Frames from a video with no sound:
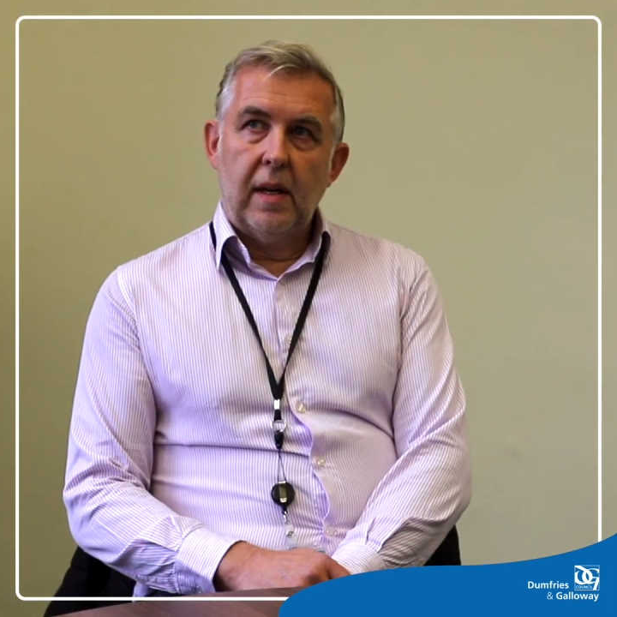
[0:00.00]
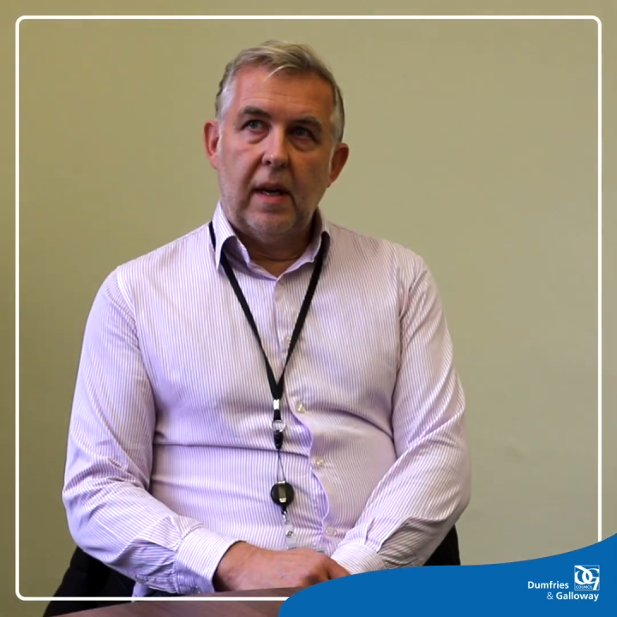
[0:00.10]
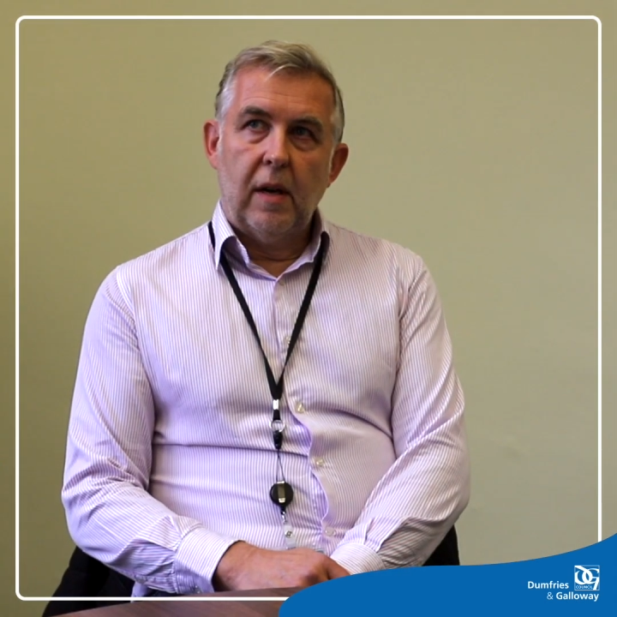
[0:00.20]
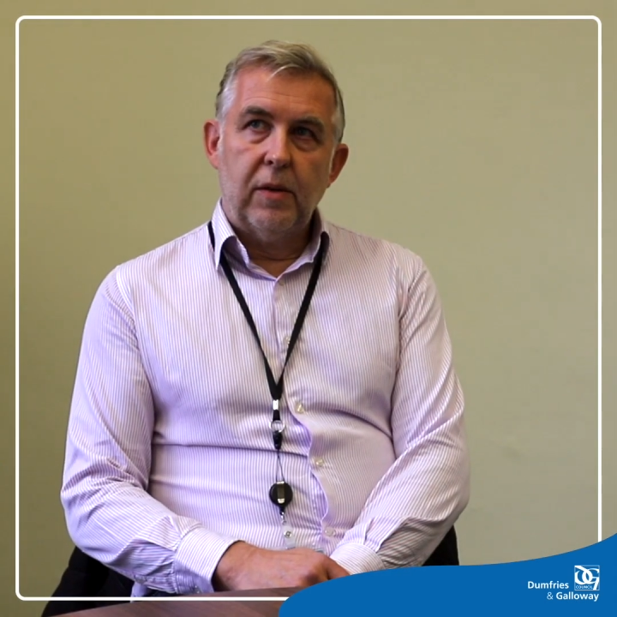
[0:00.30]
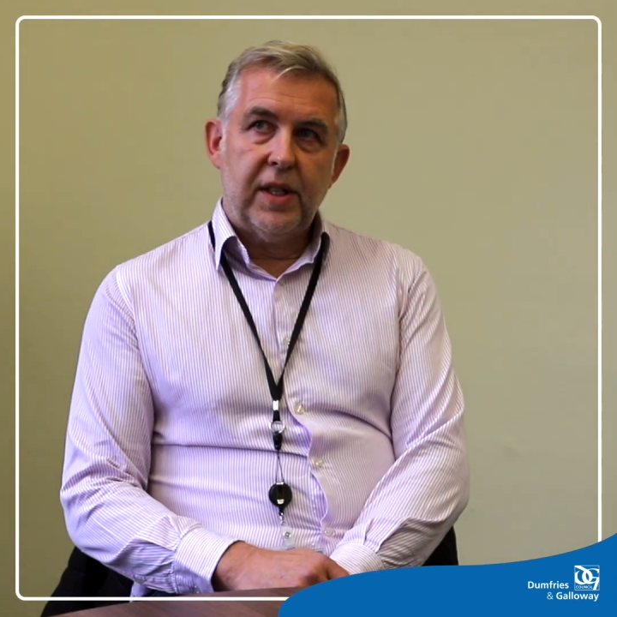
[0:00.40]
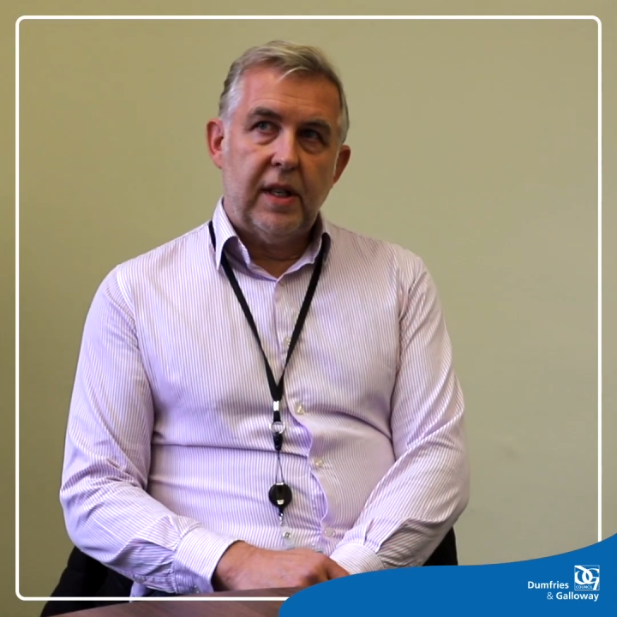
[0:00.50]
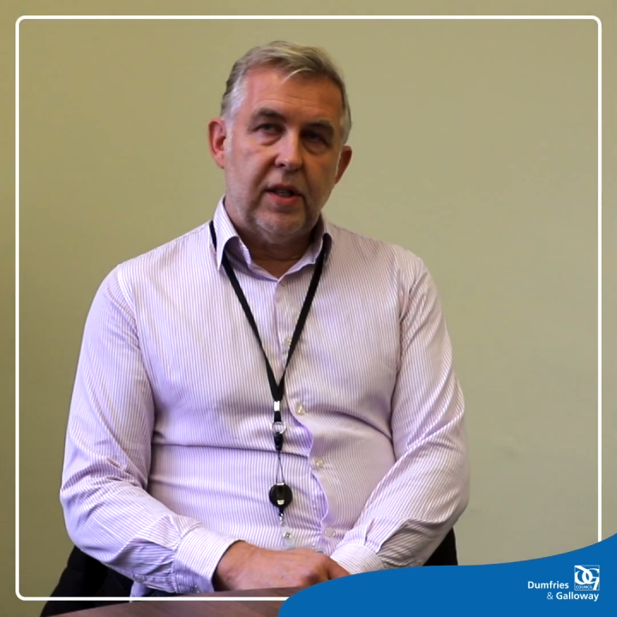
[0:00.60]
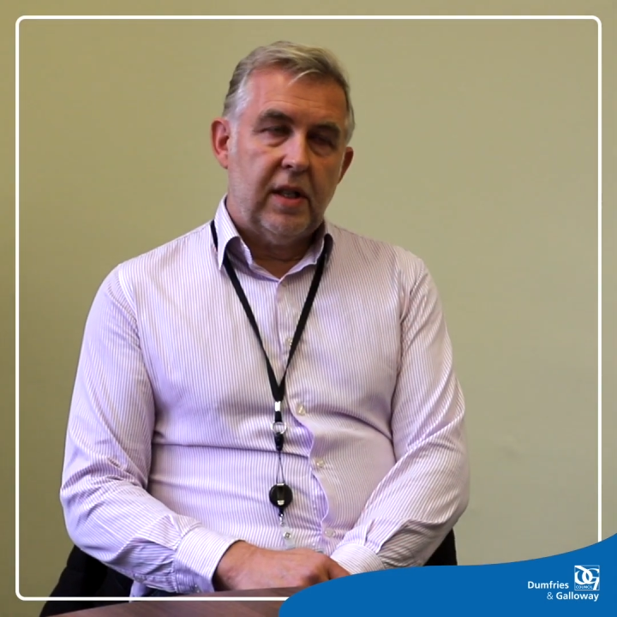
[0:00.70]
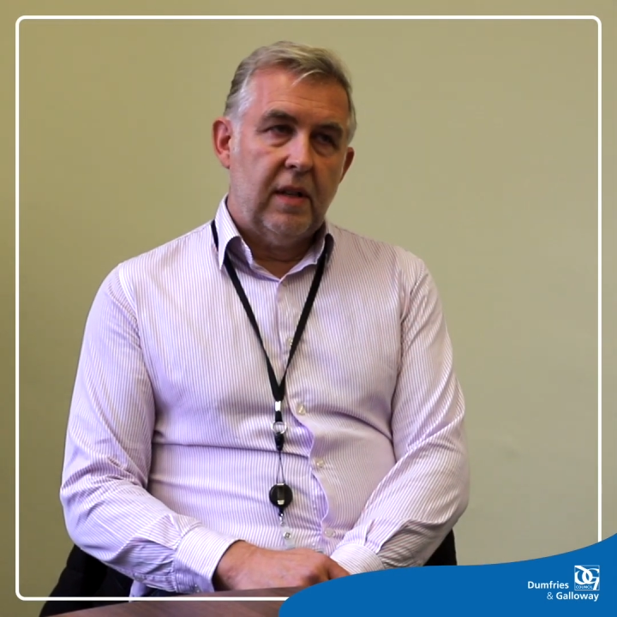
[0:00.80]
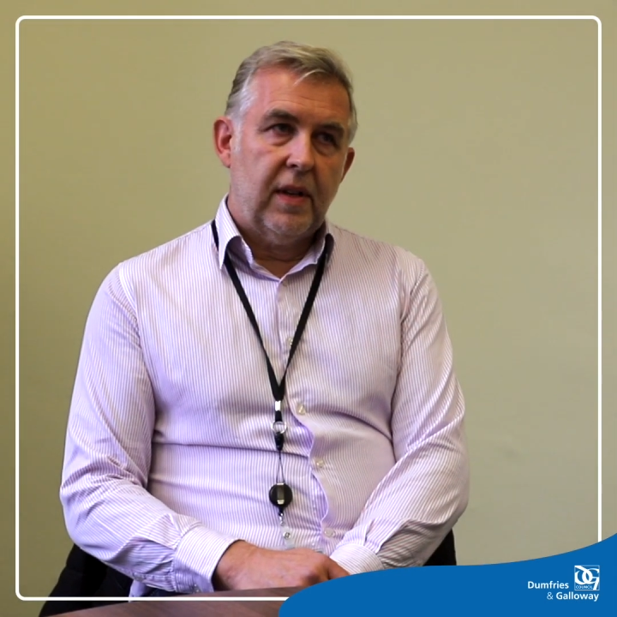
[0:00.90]
I would say,
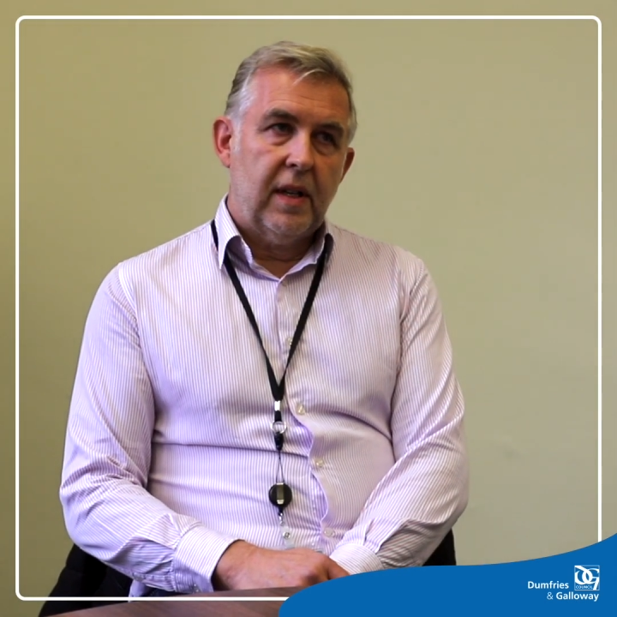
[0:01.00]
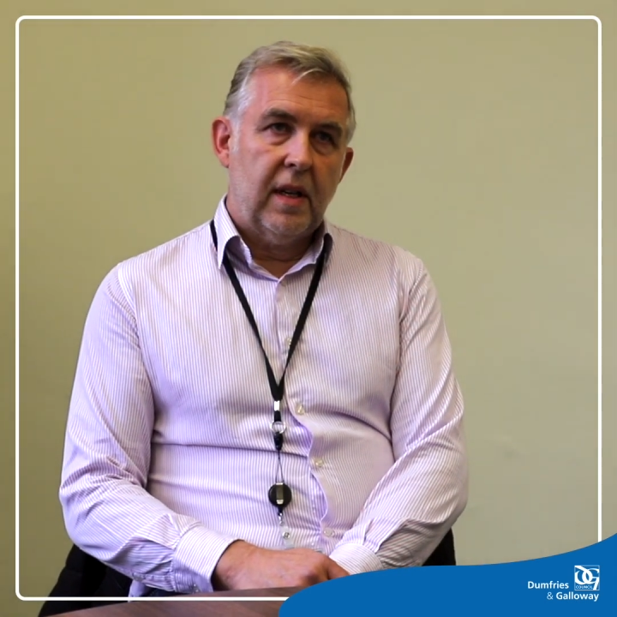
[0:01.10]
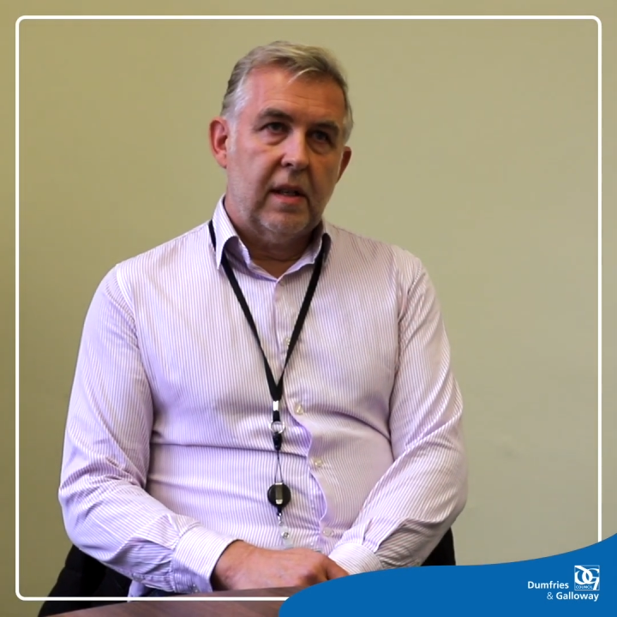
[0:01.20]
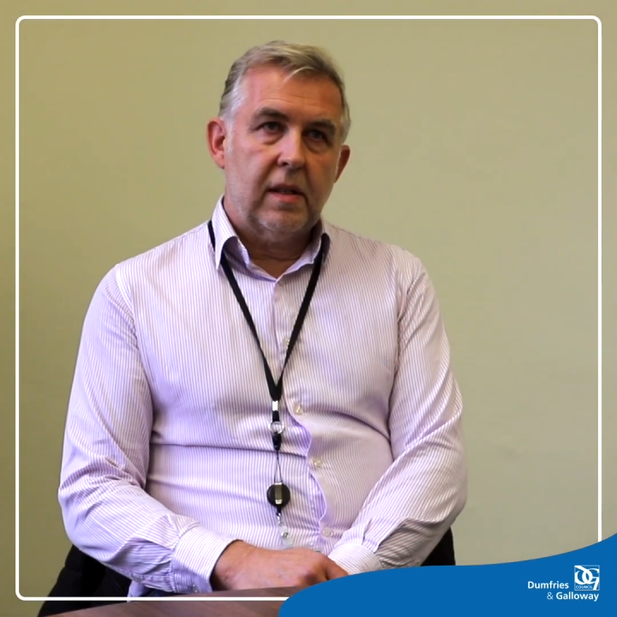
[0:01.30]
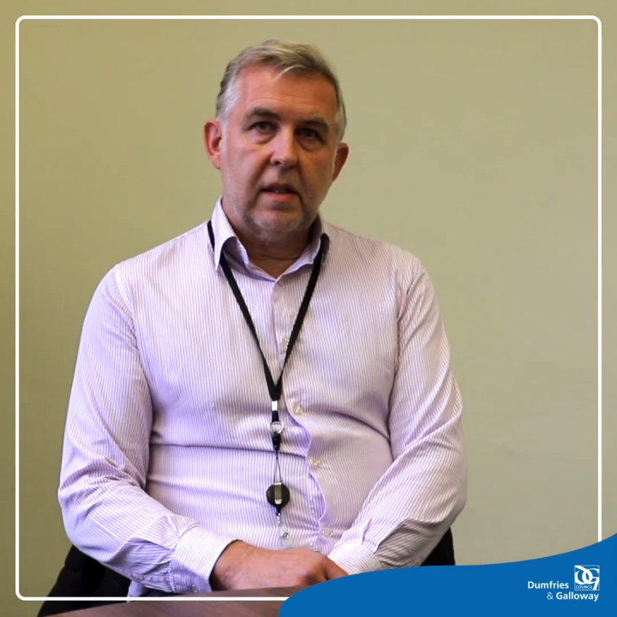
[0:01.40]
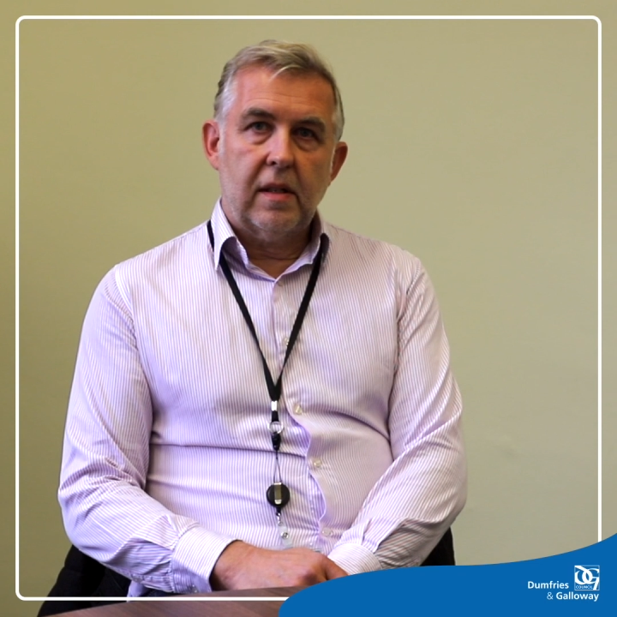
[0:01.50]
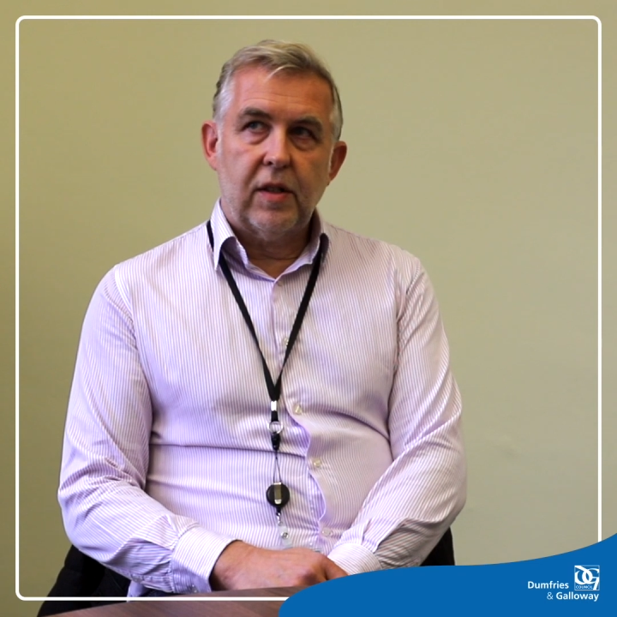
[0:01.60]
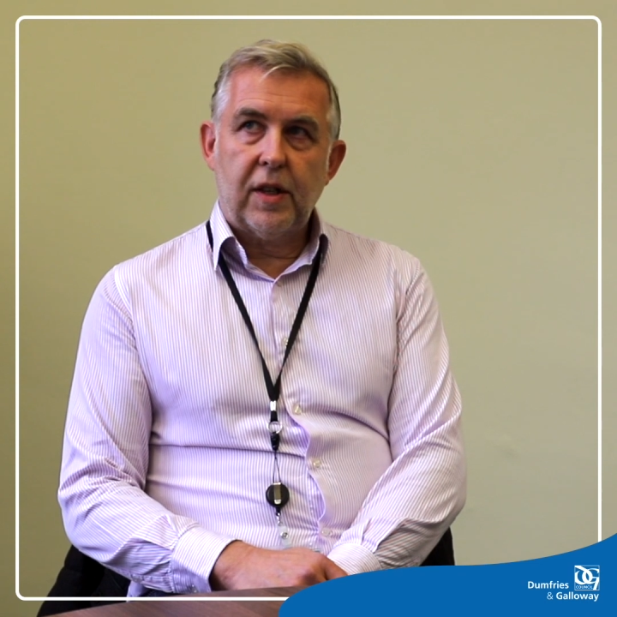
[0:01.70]
Stephen, that